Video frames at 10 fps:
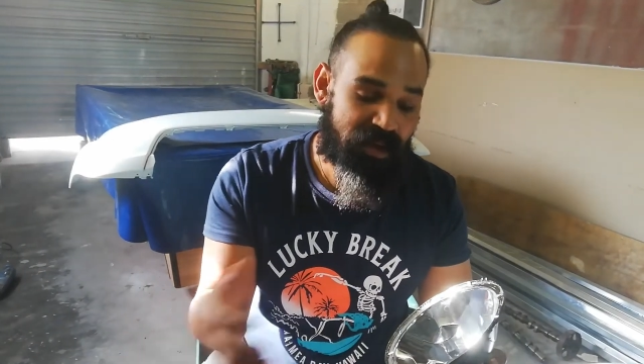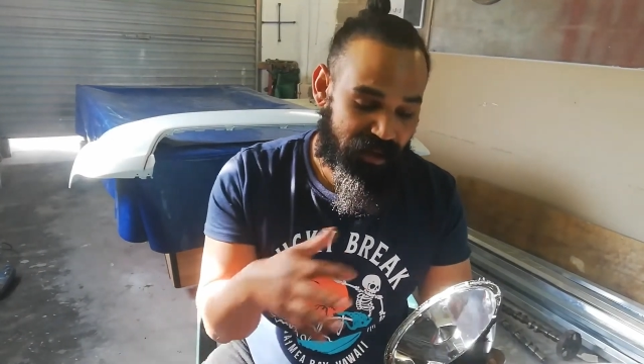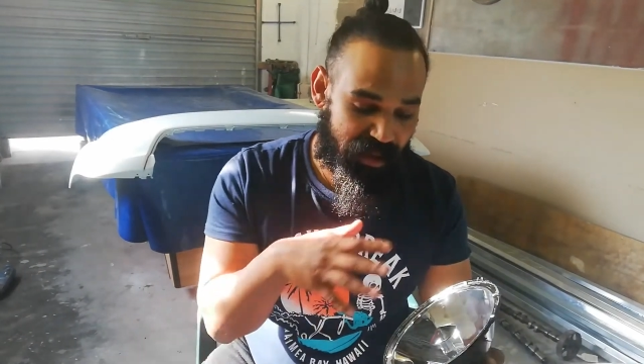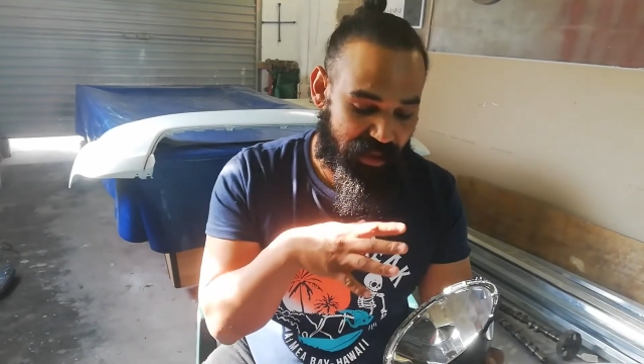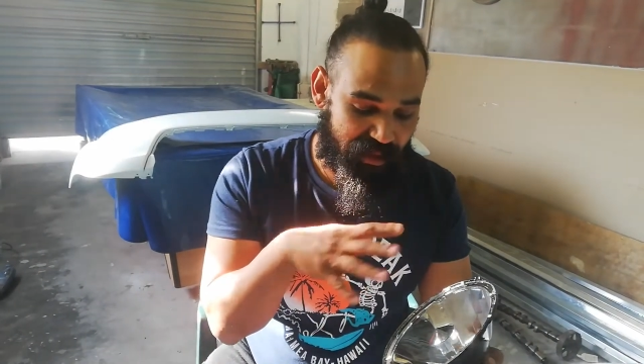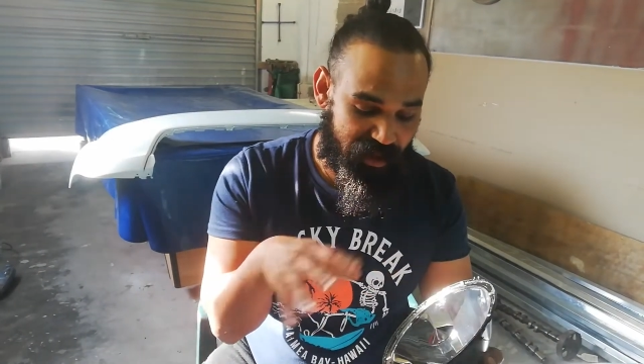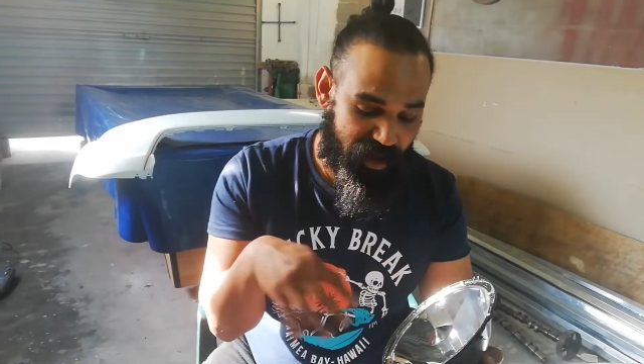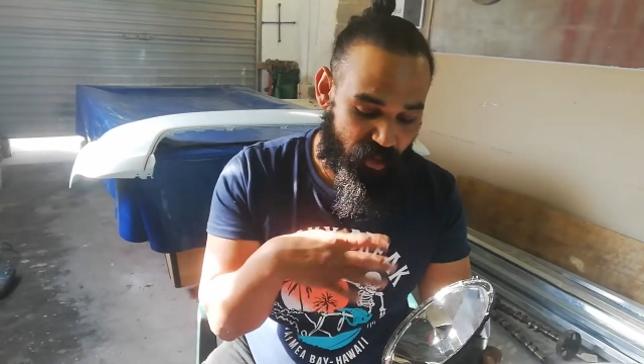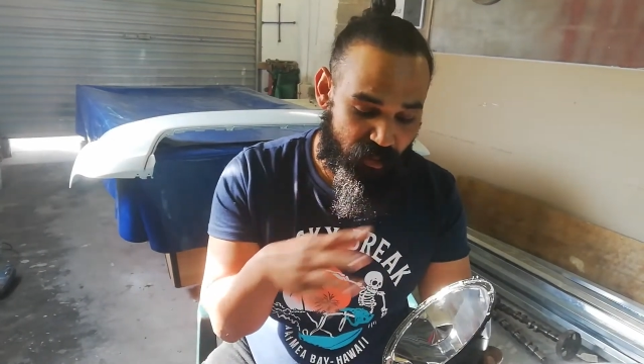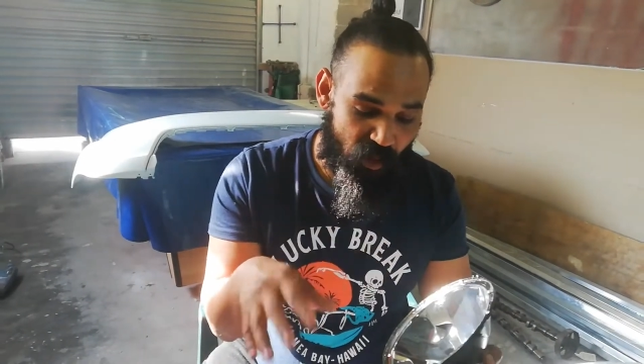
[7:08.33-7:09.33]
get the
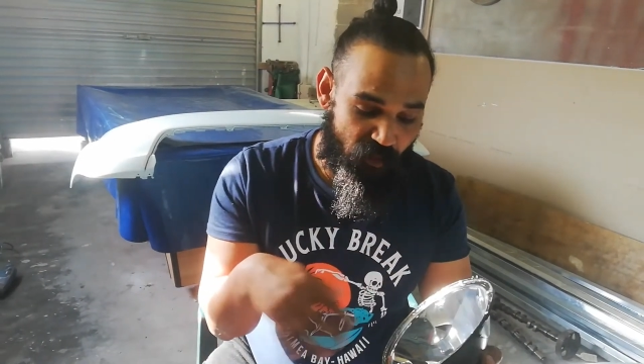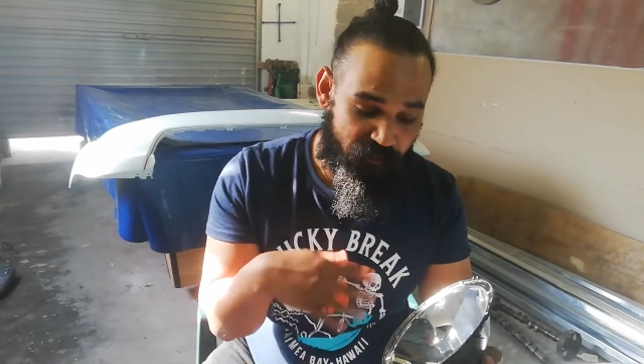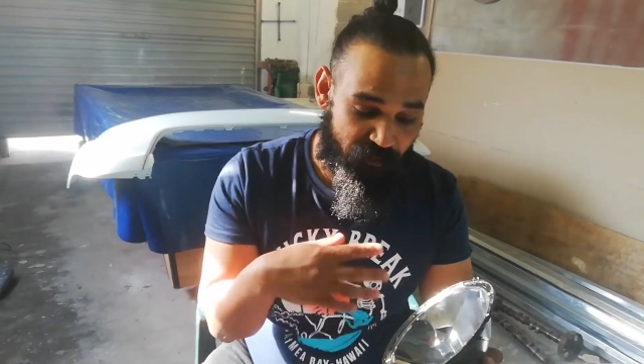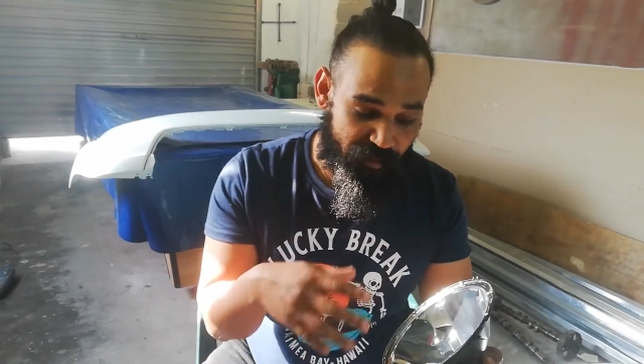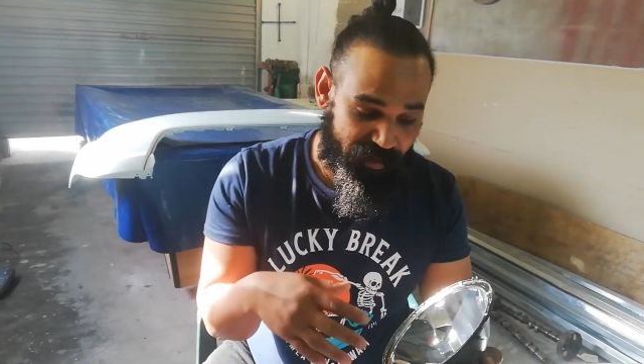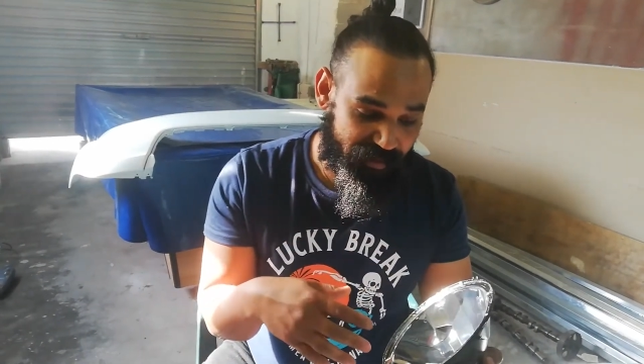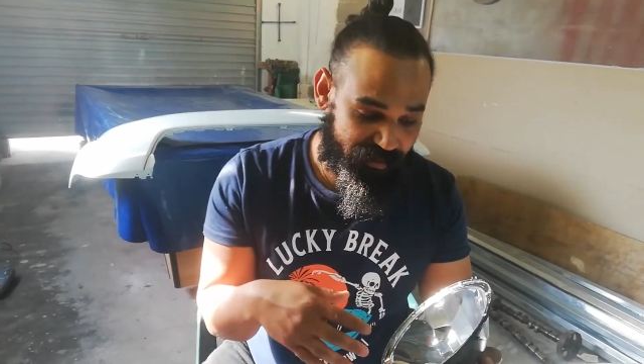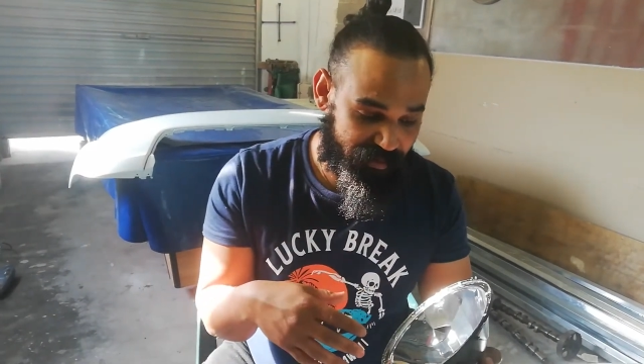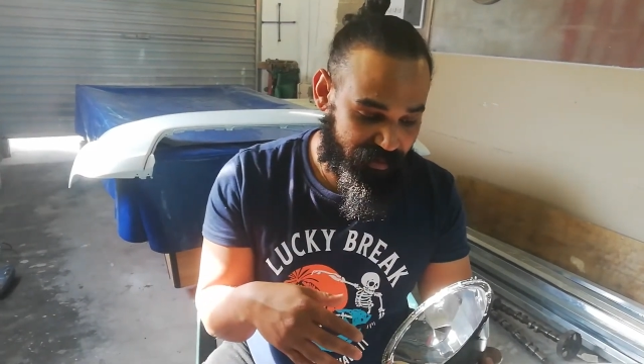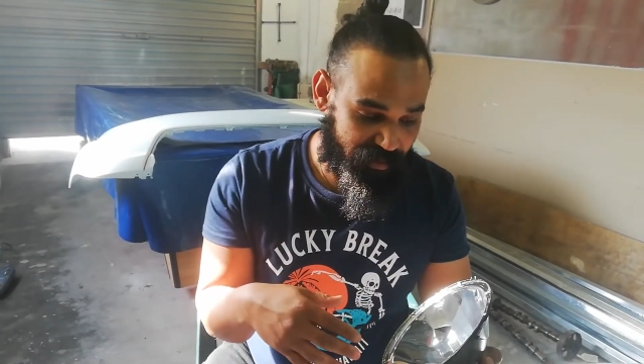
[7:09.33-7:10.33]
chrome off of it.
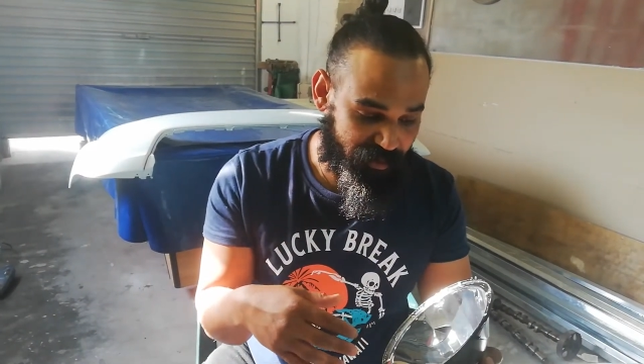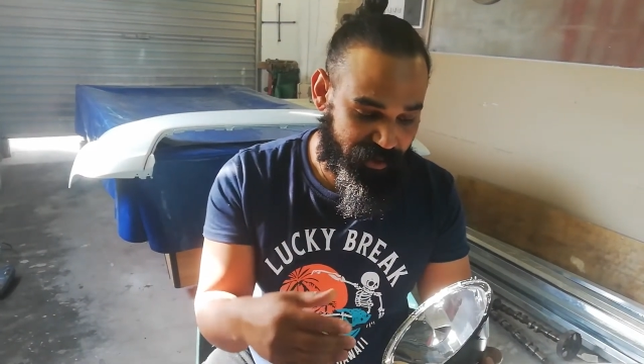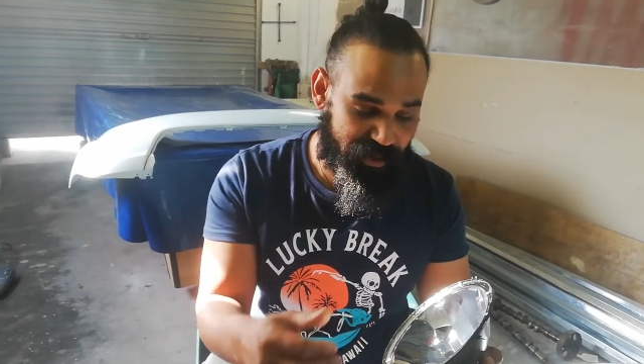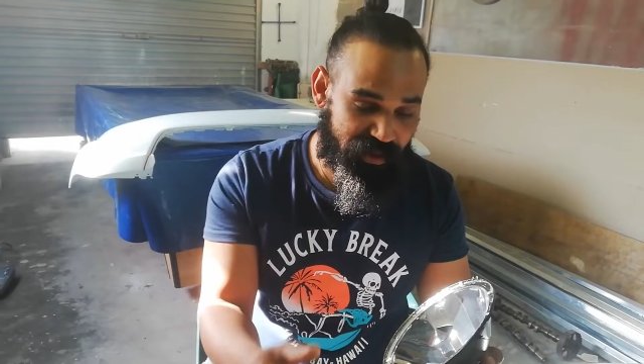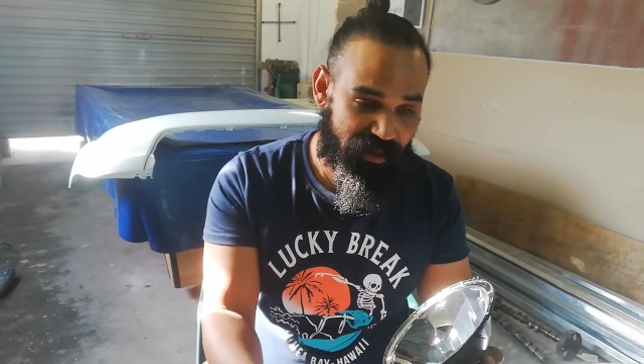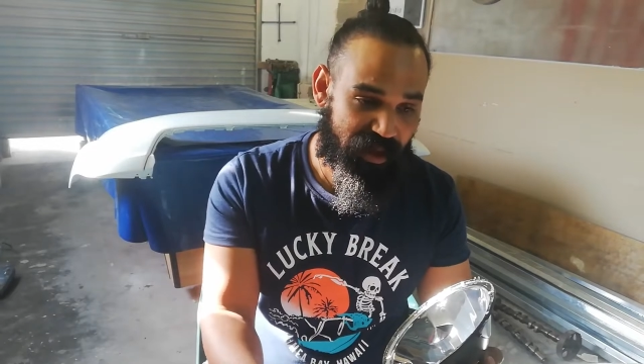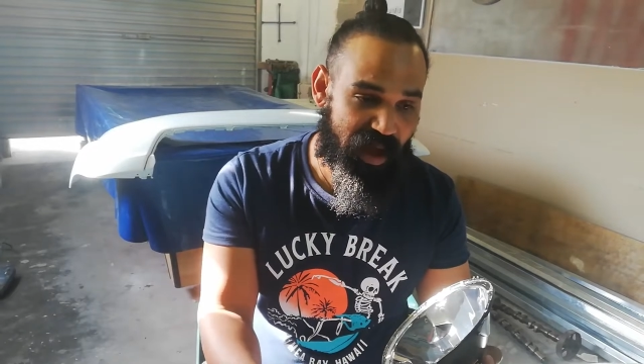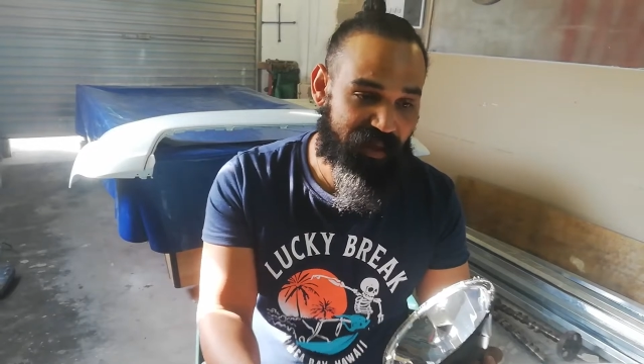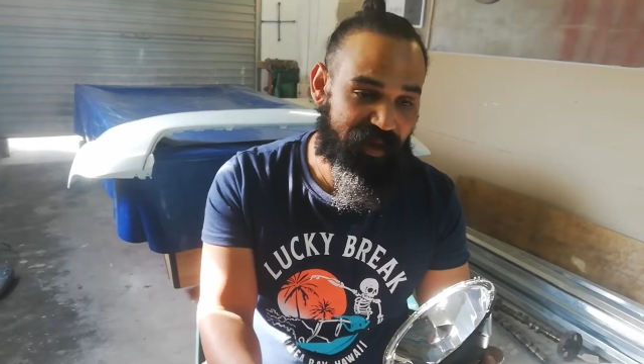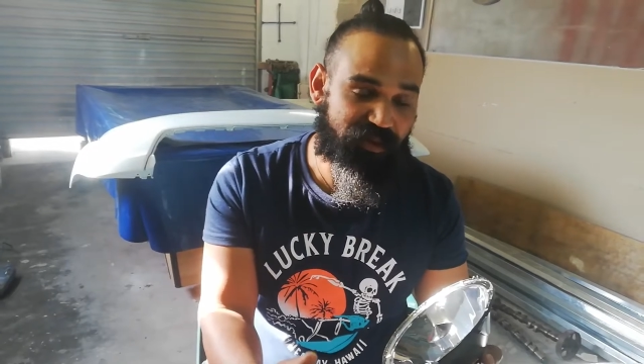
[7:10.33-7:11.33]
You see,
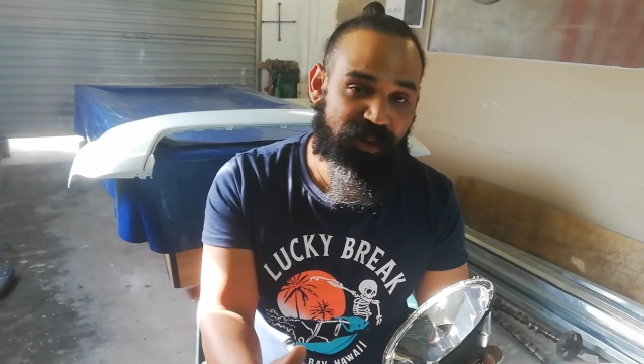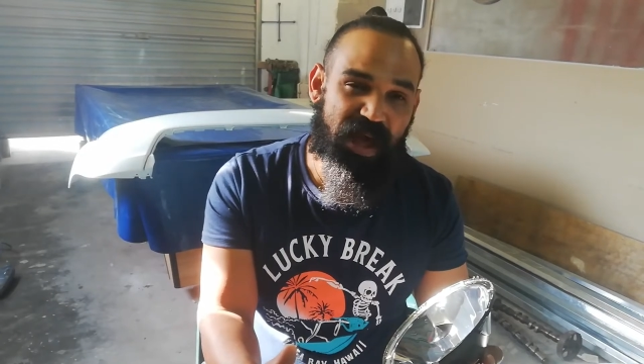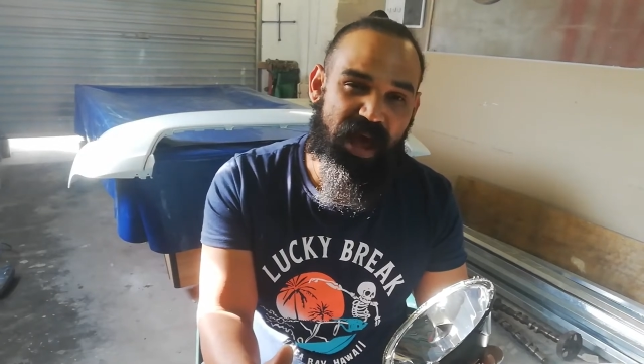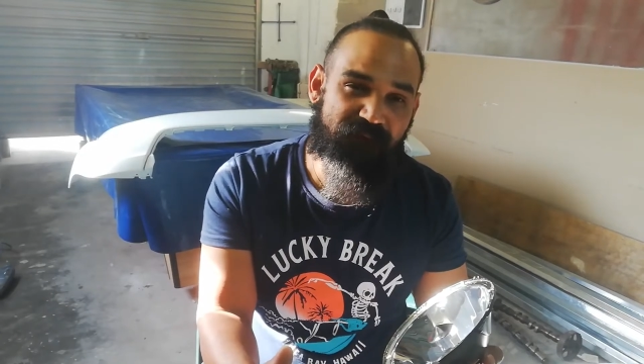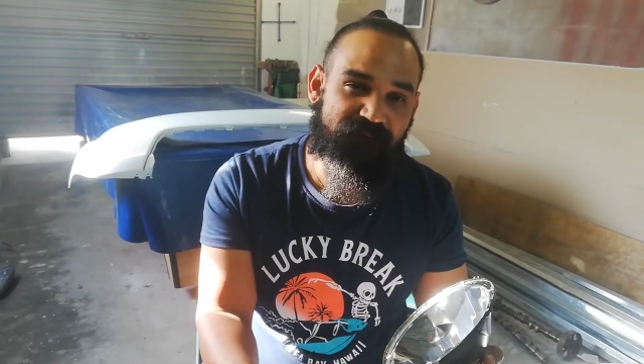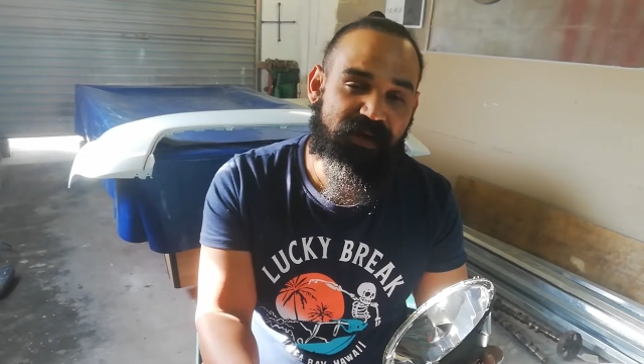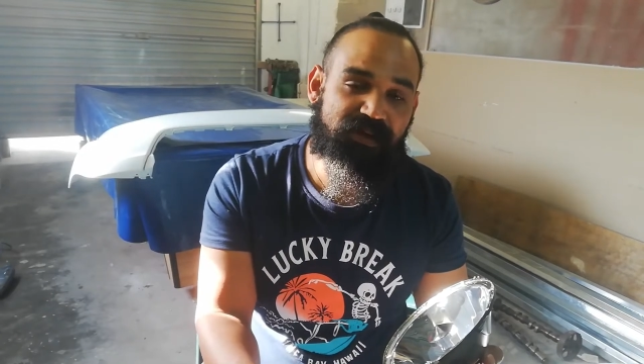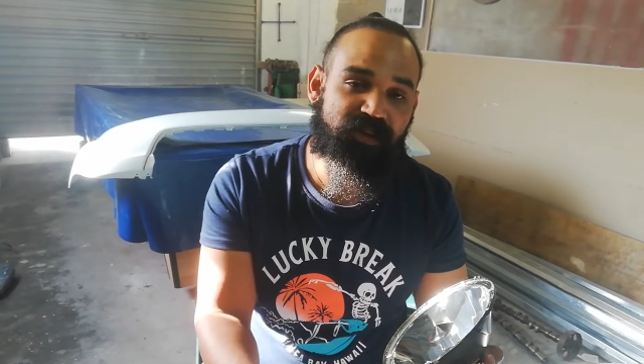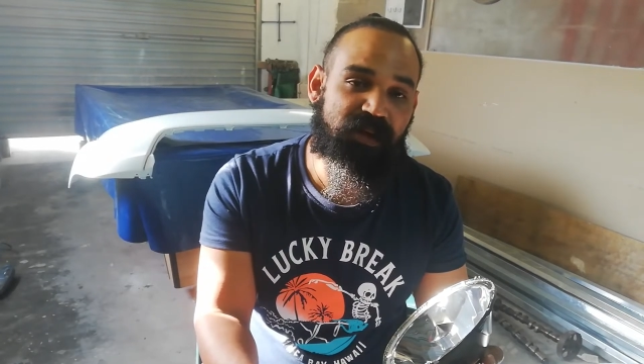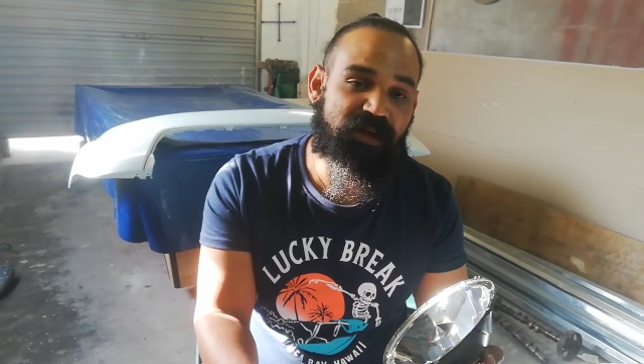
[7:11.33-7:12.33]
that's what I
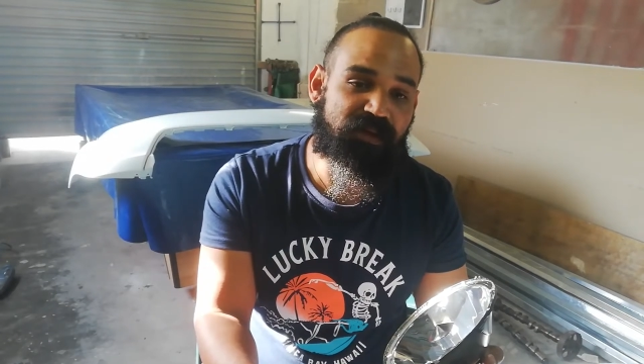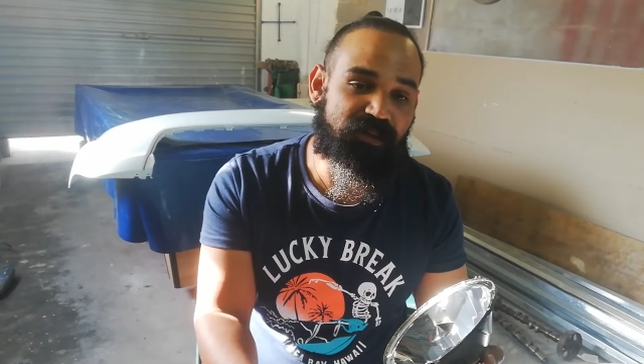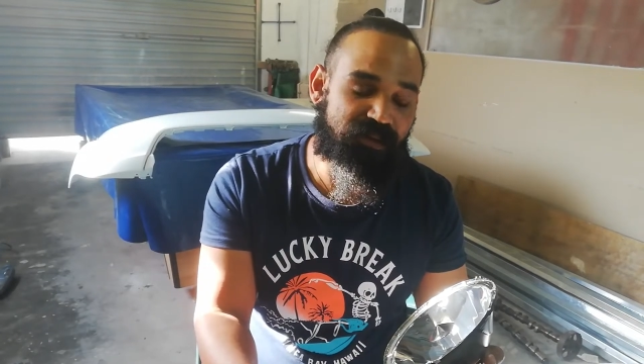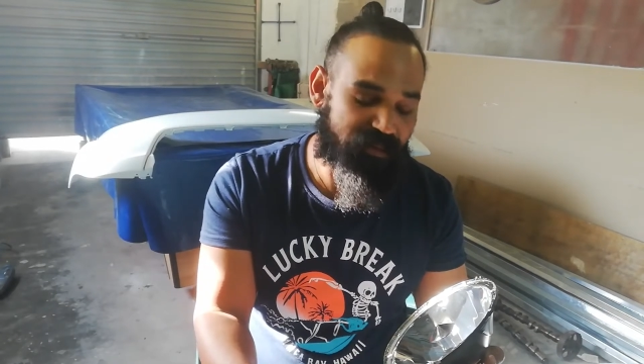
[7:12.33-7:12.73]
first want to do.